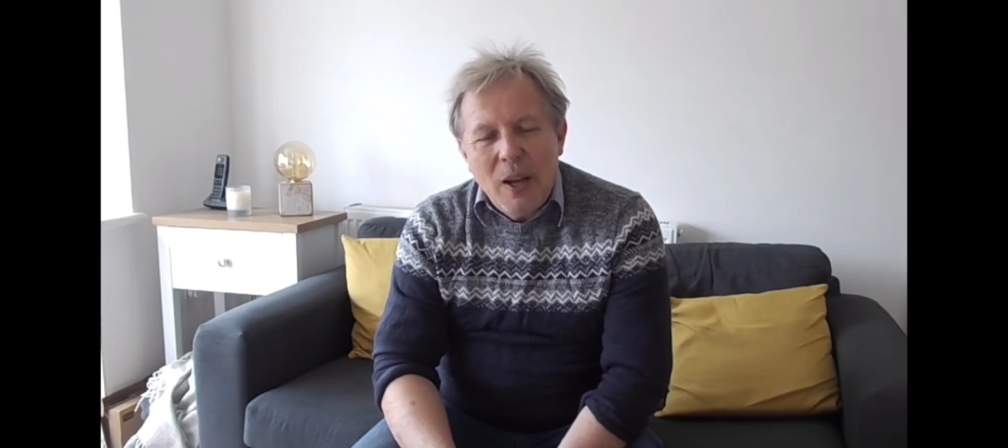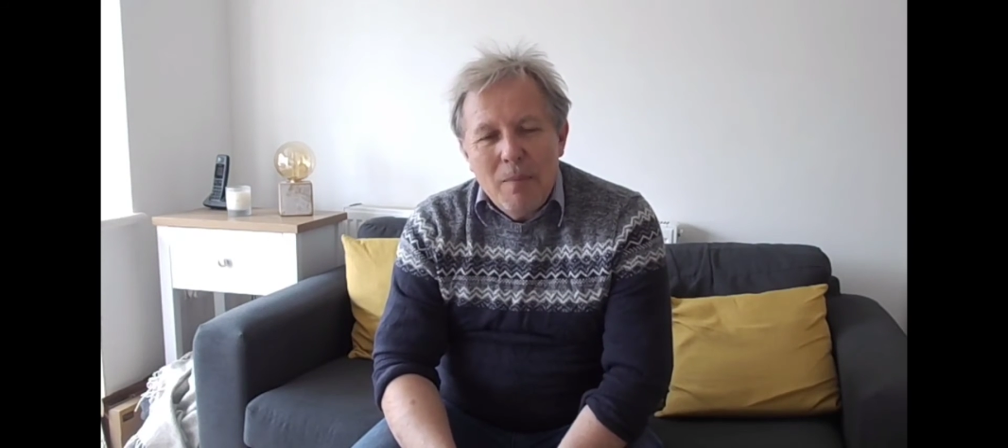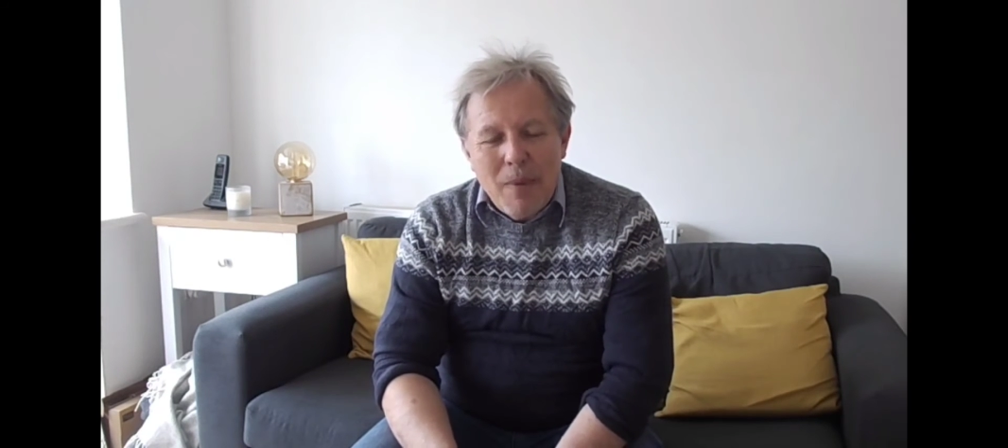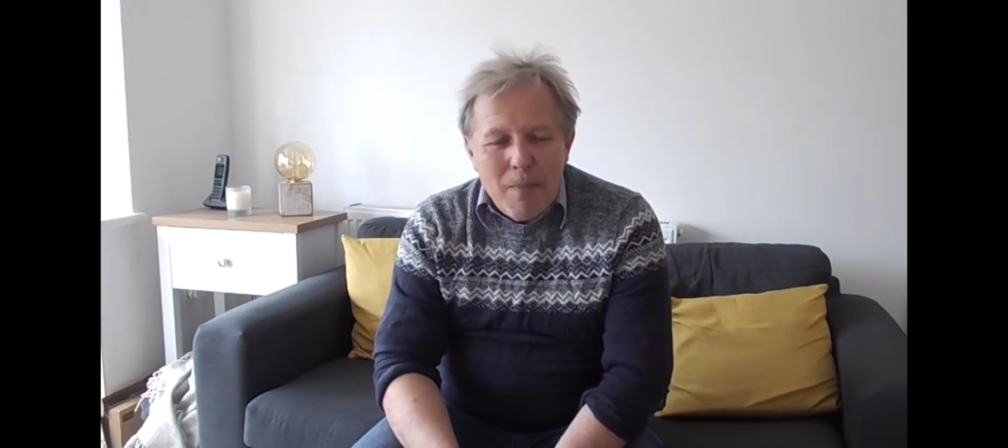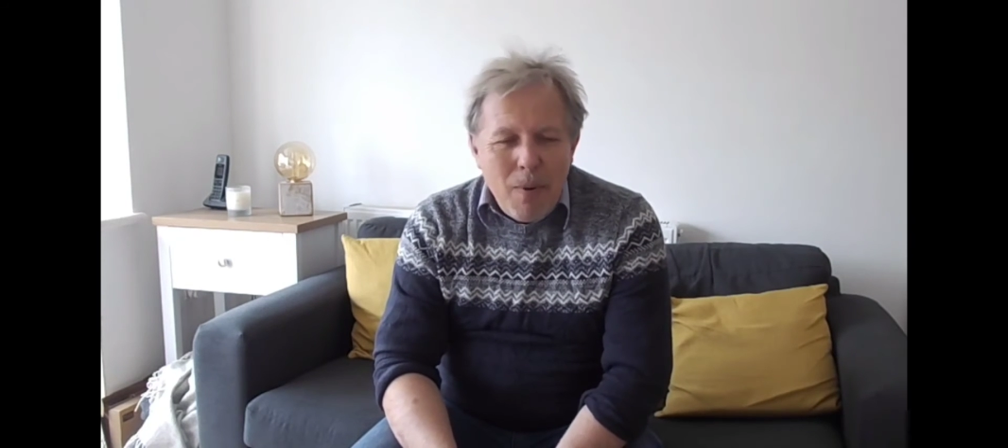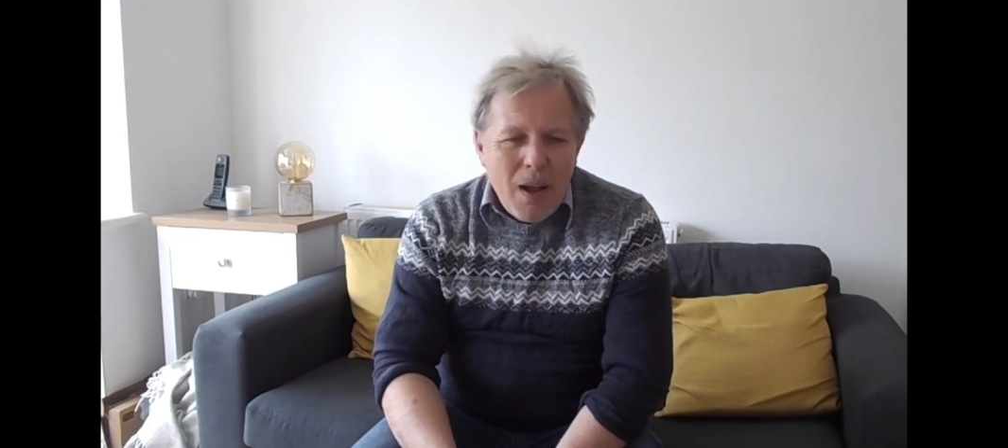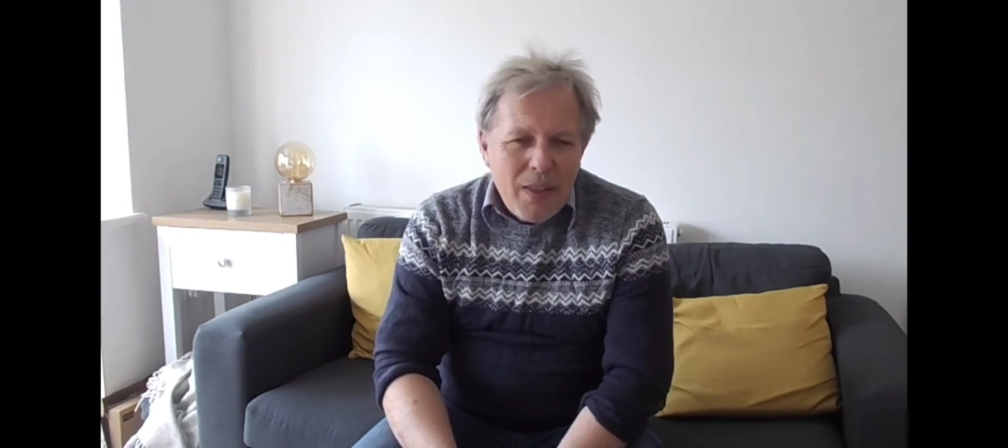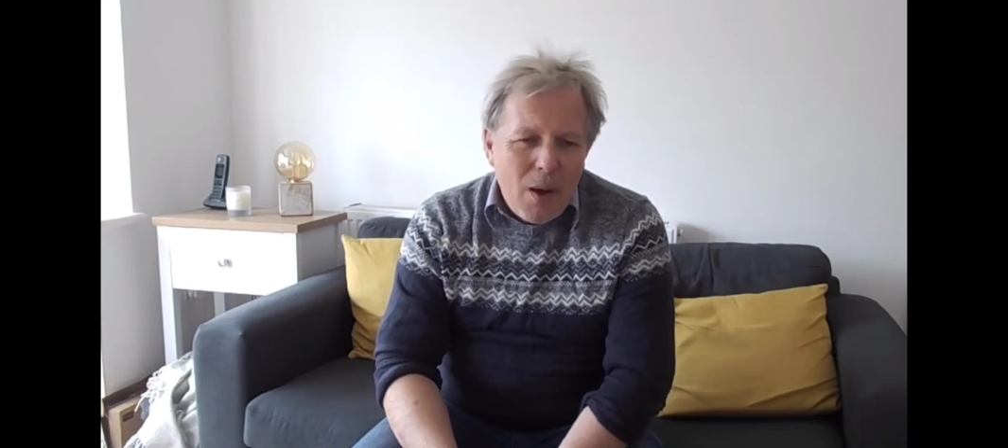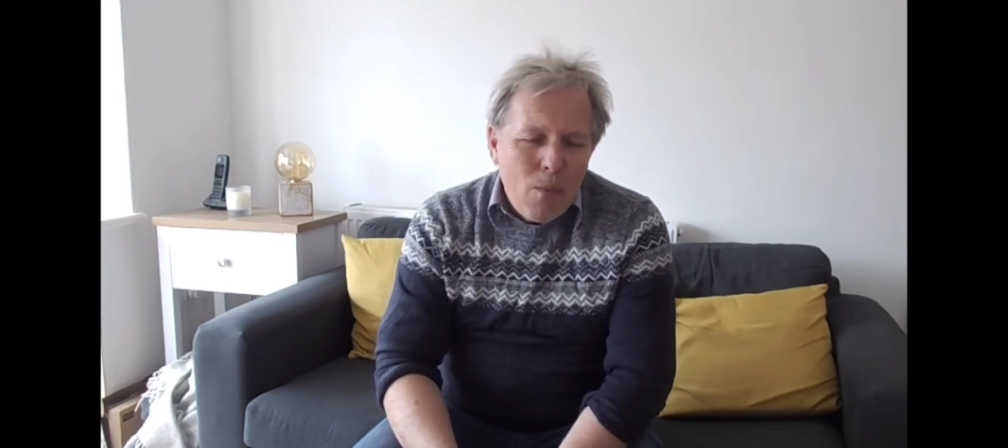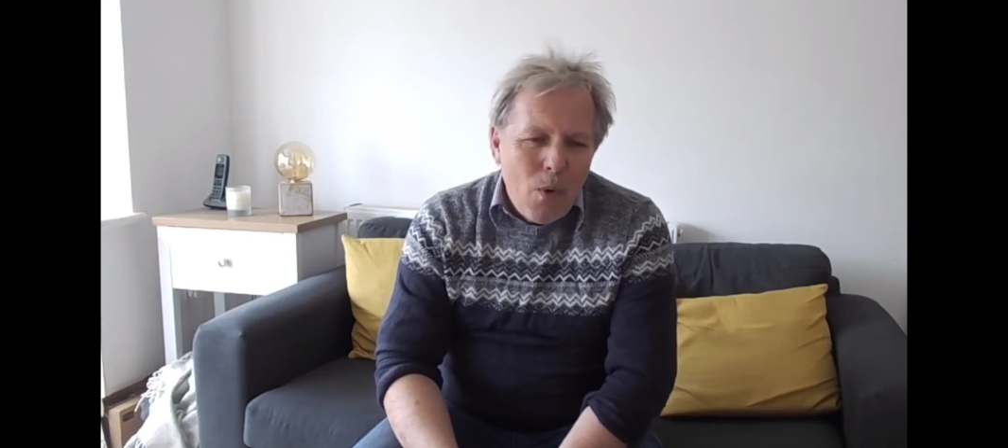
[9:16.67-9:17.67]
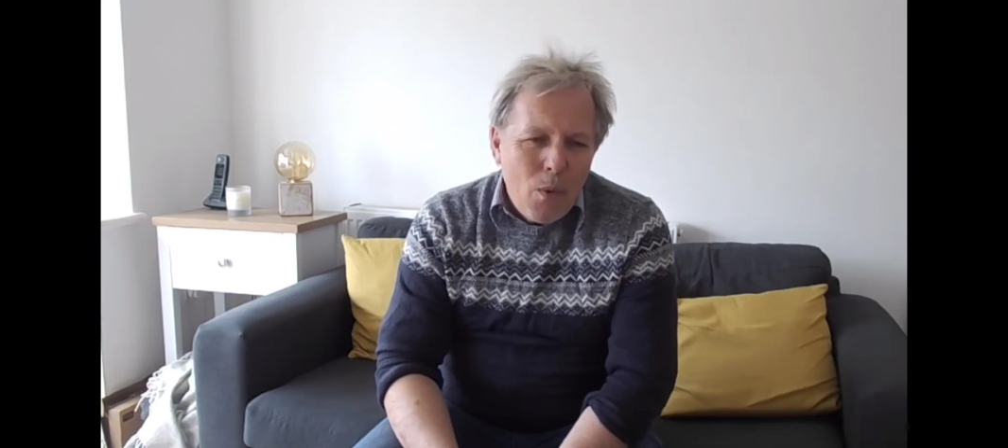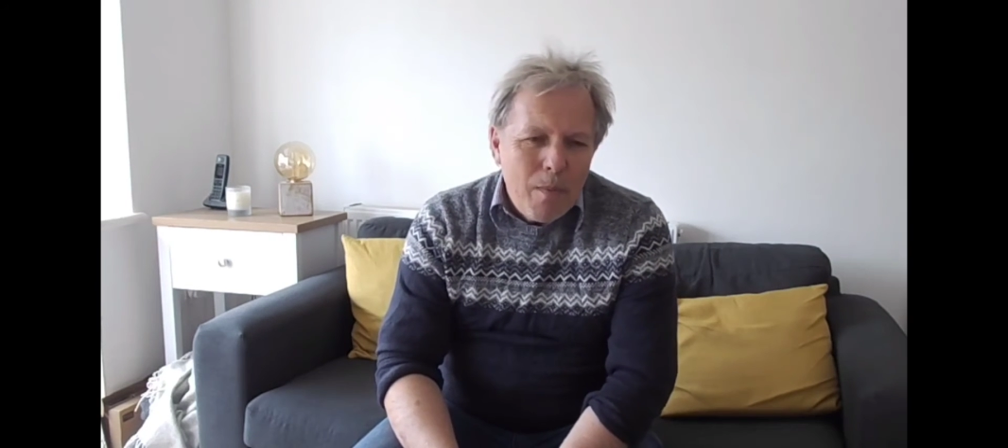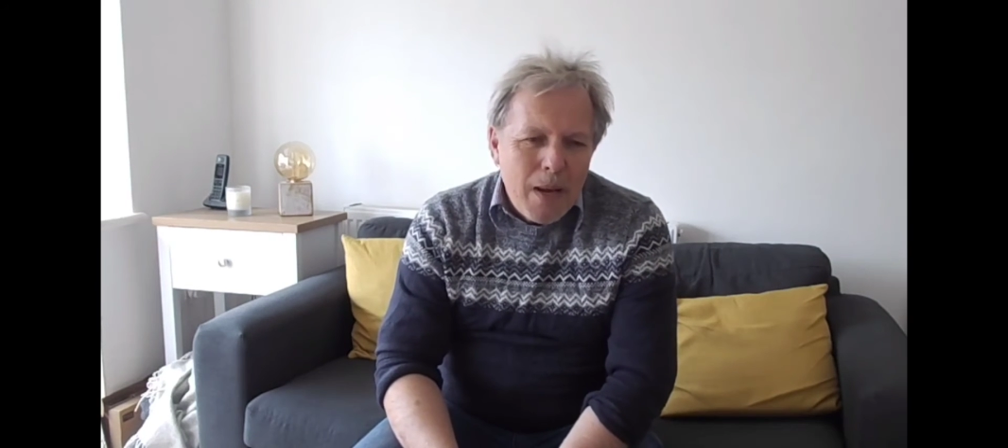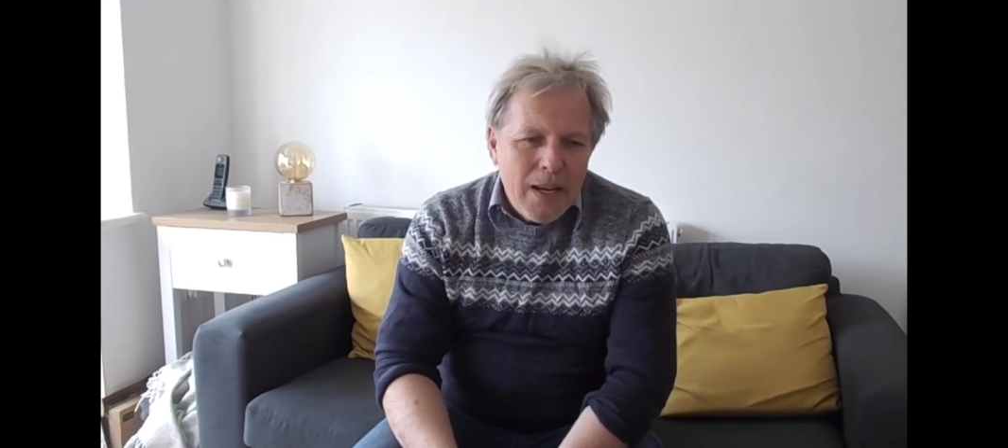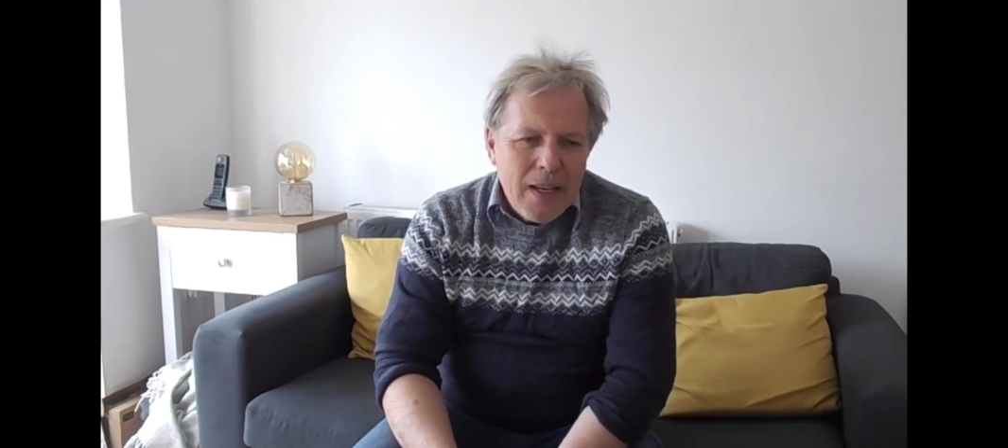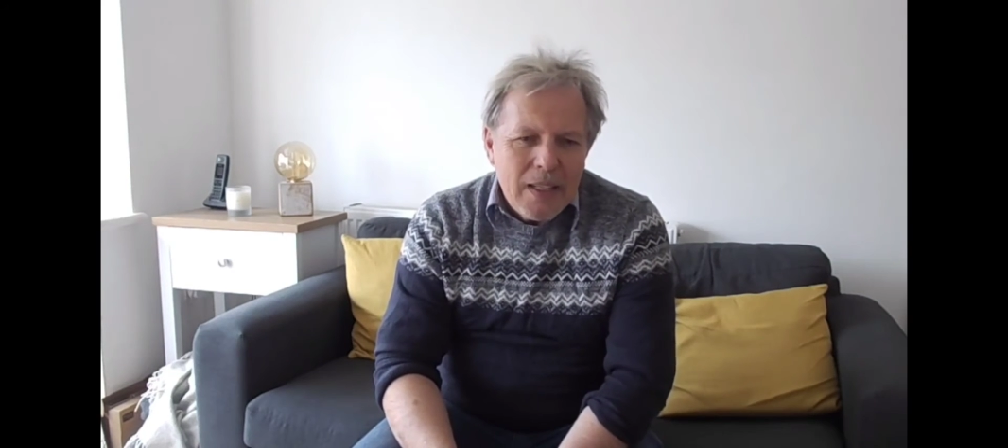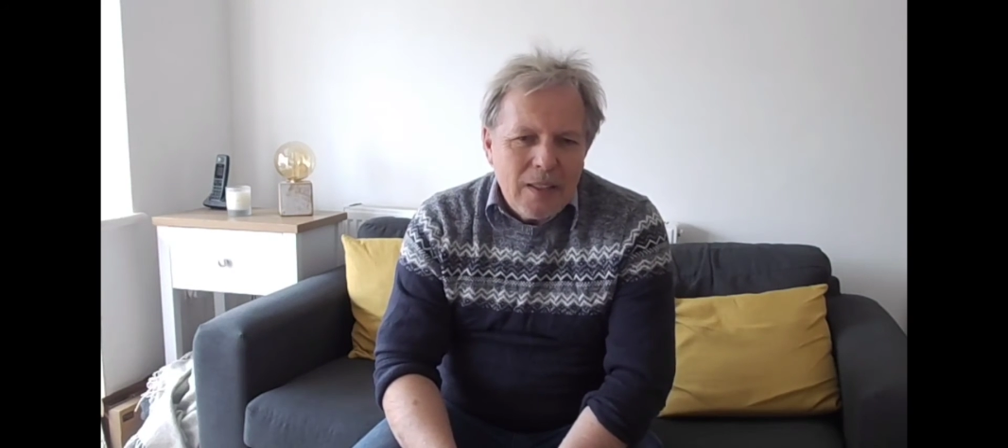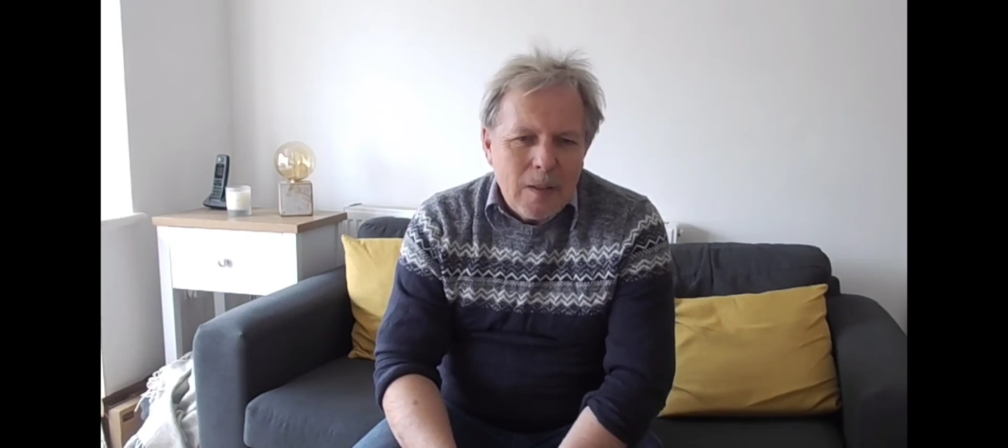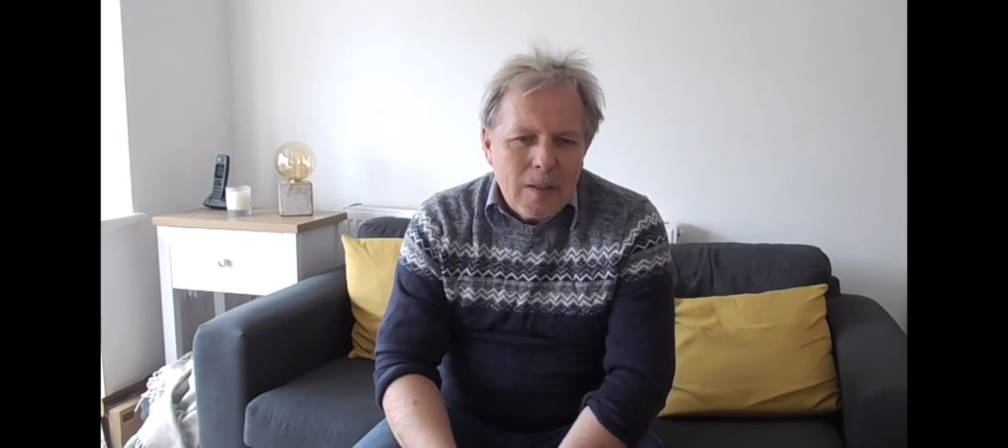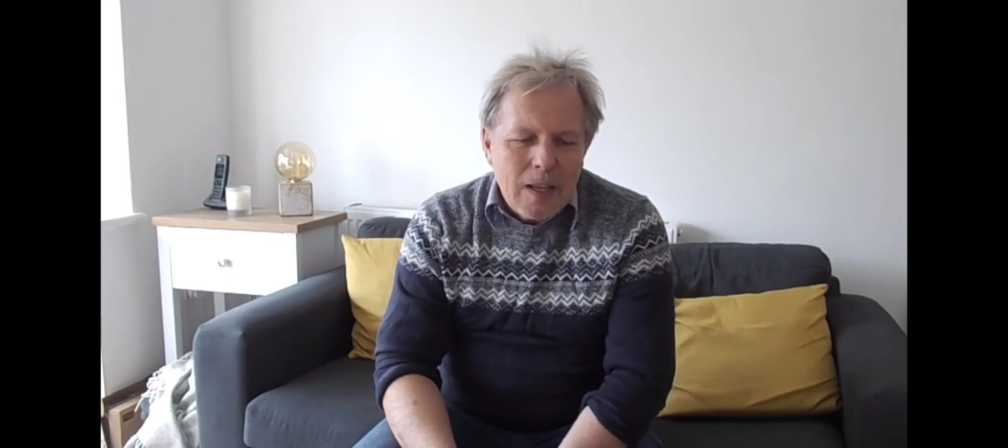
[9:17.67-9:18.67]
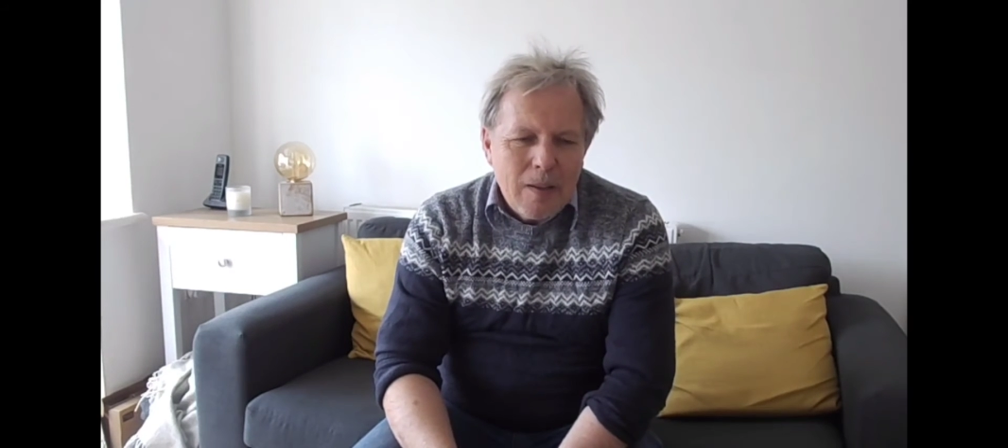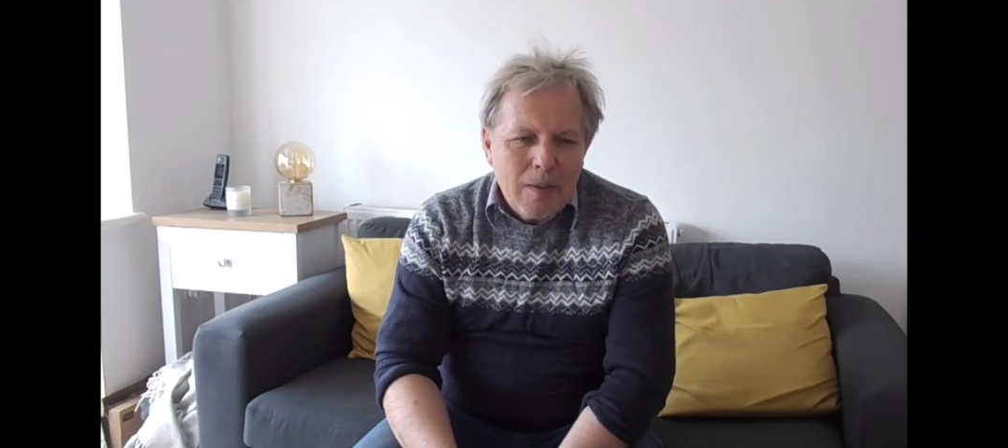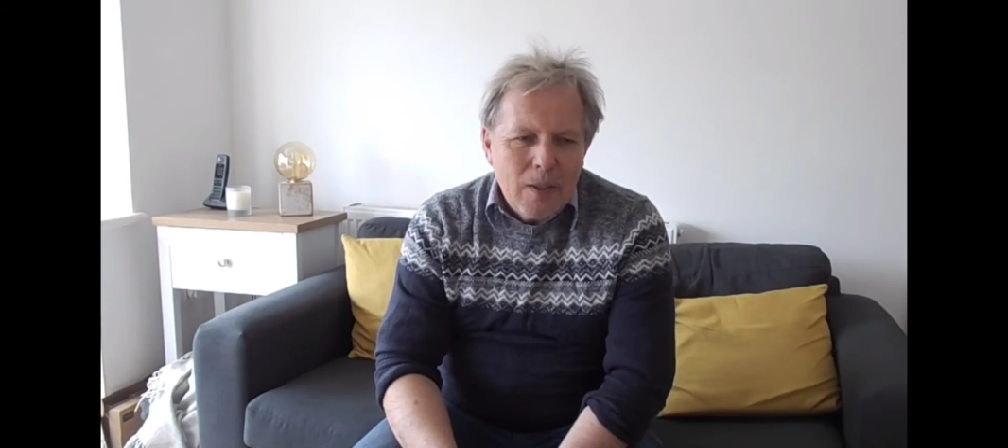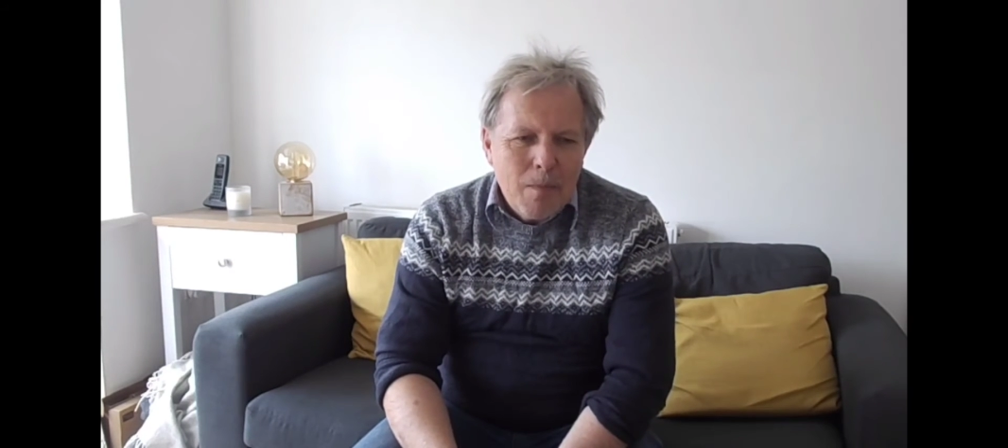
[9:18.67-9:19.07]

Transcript: And by that what we mean is that